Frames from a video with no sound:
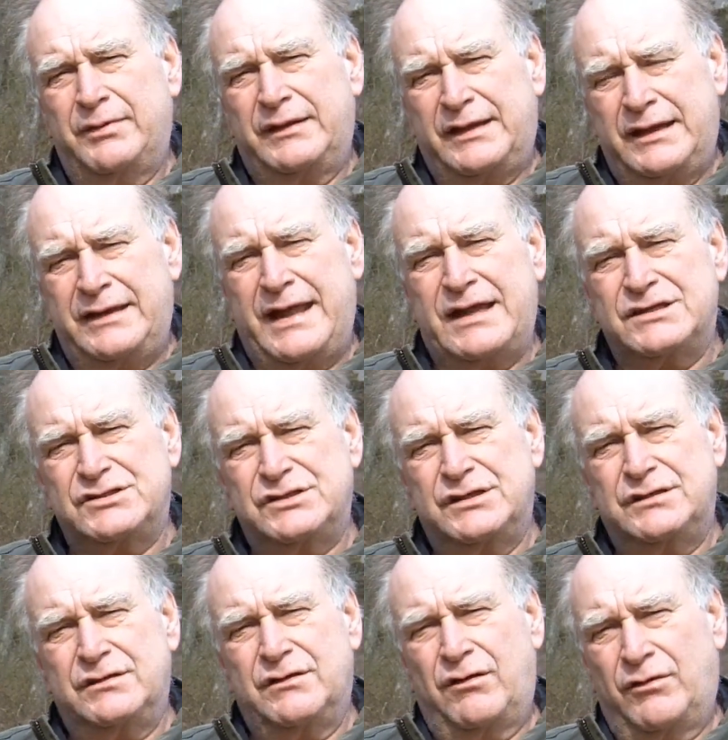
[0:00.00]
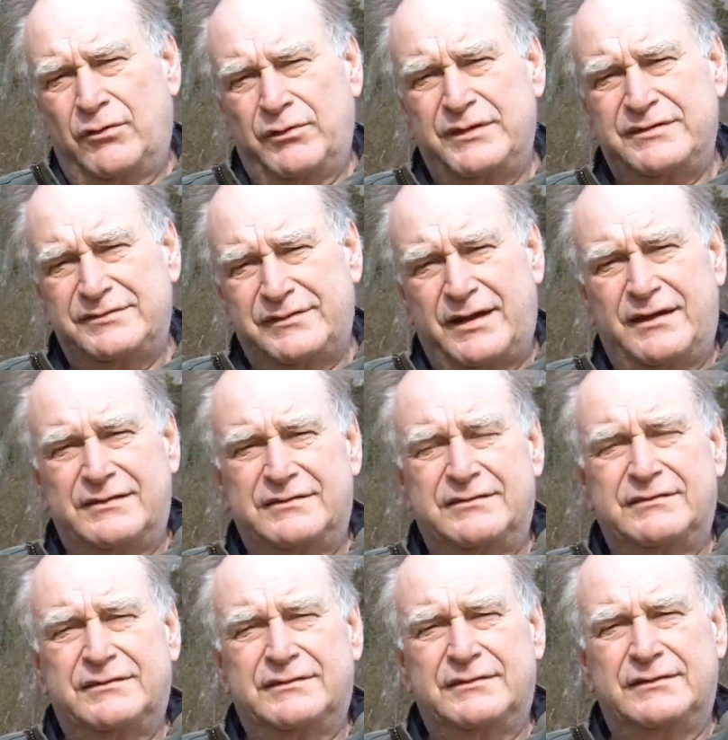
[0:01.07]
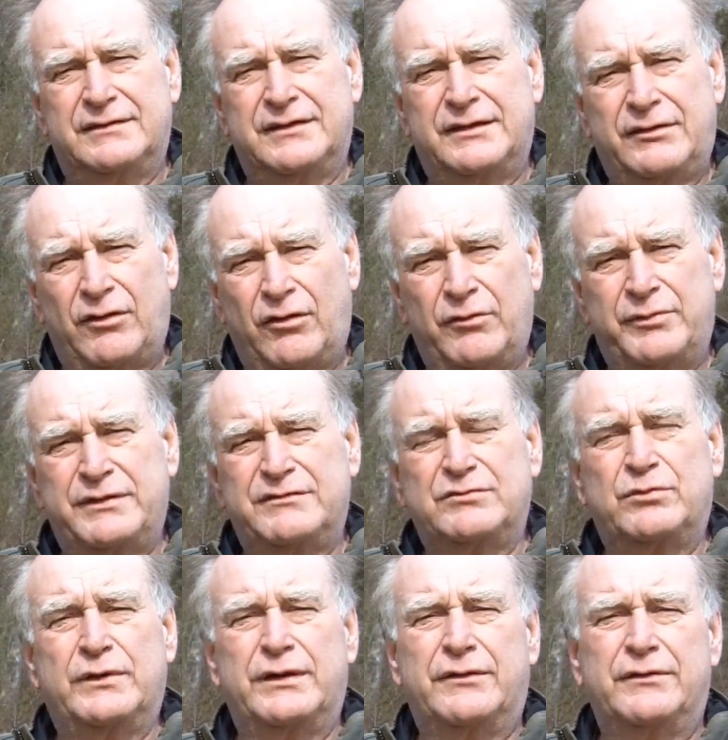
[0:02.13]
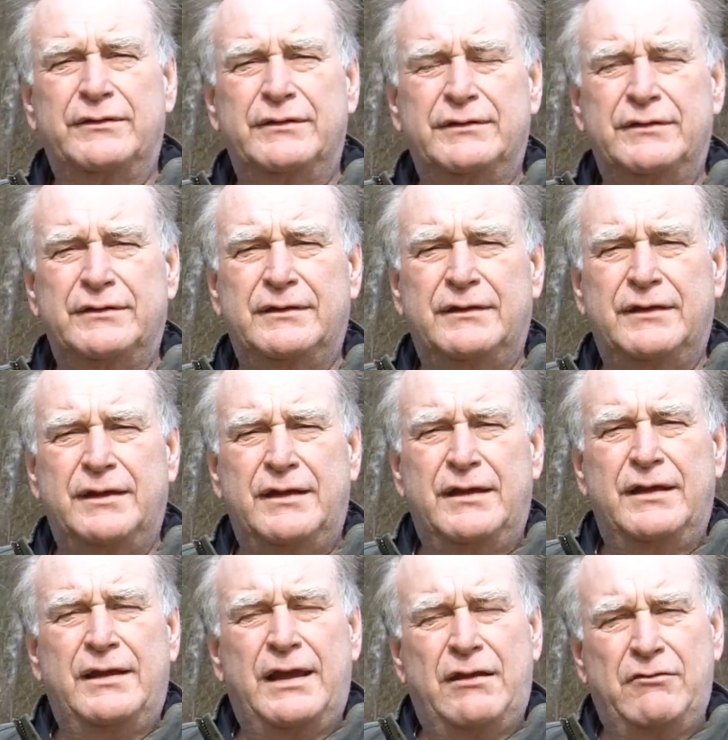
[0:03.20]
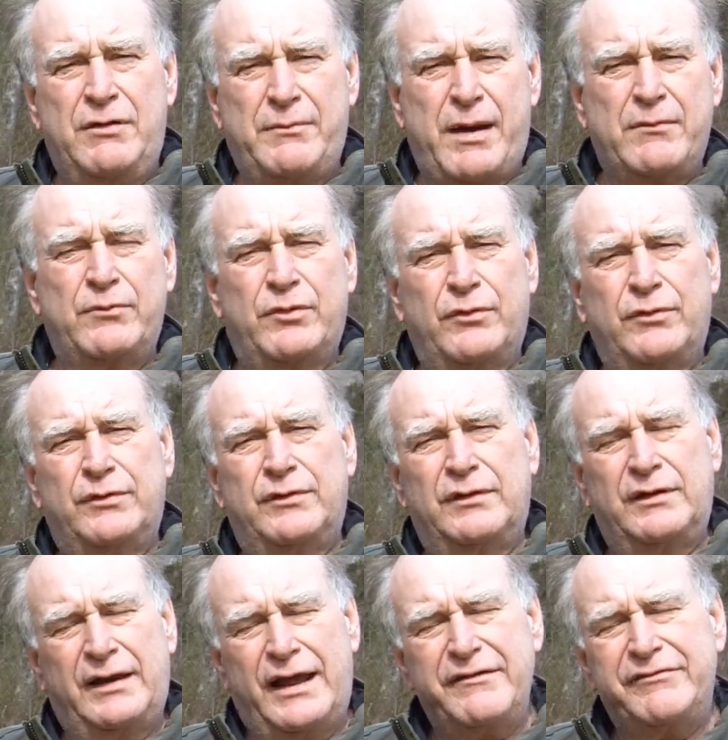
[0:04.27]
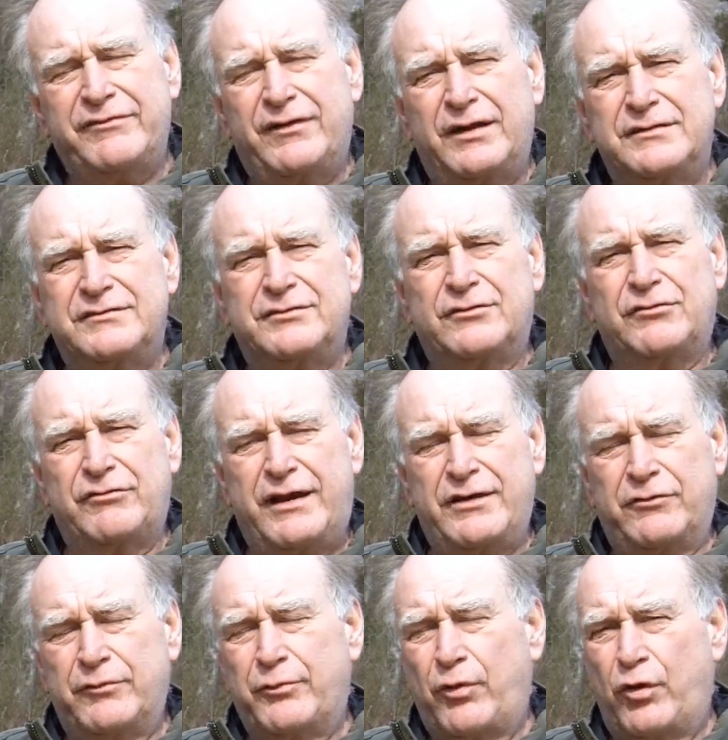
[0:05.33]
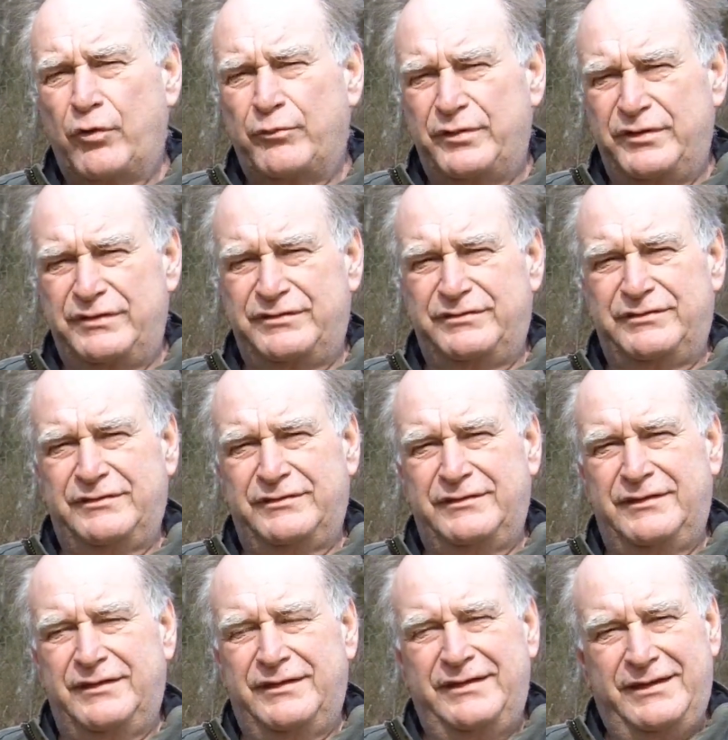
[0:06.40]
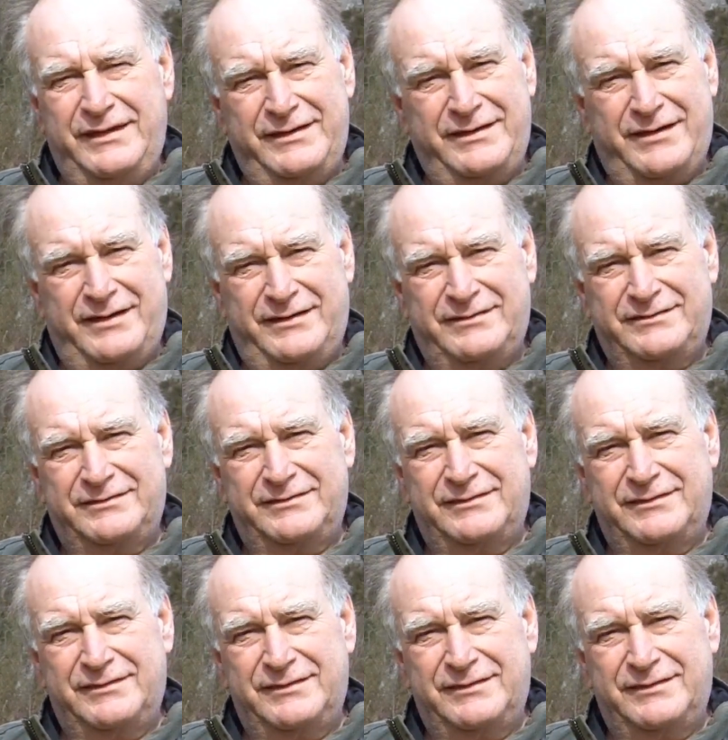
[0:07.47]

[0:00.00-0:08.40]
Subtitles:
But connection always does and always will. And remember, life finds her greater purpose in us.